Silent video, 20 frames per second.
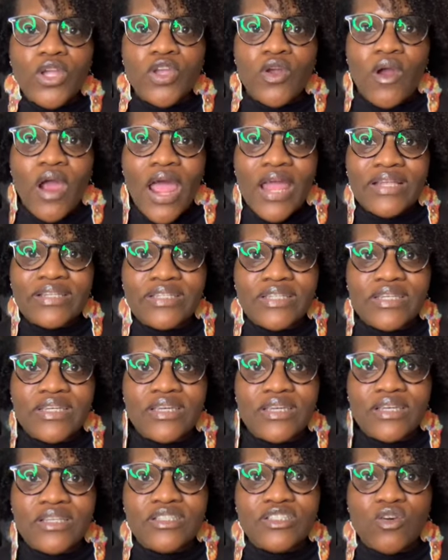your
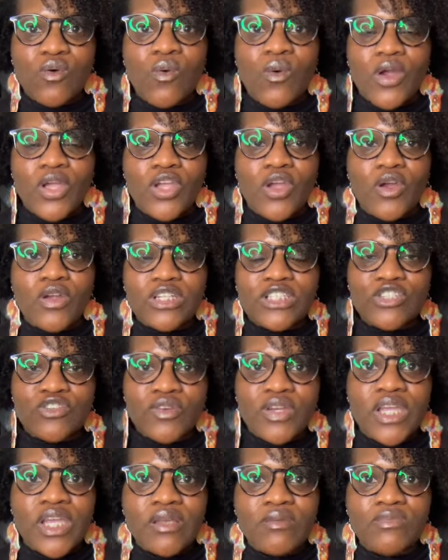ideas or your
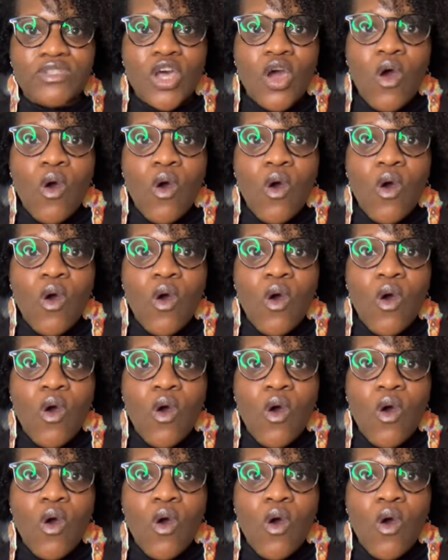dreams,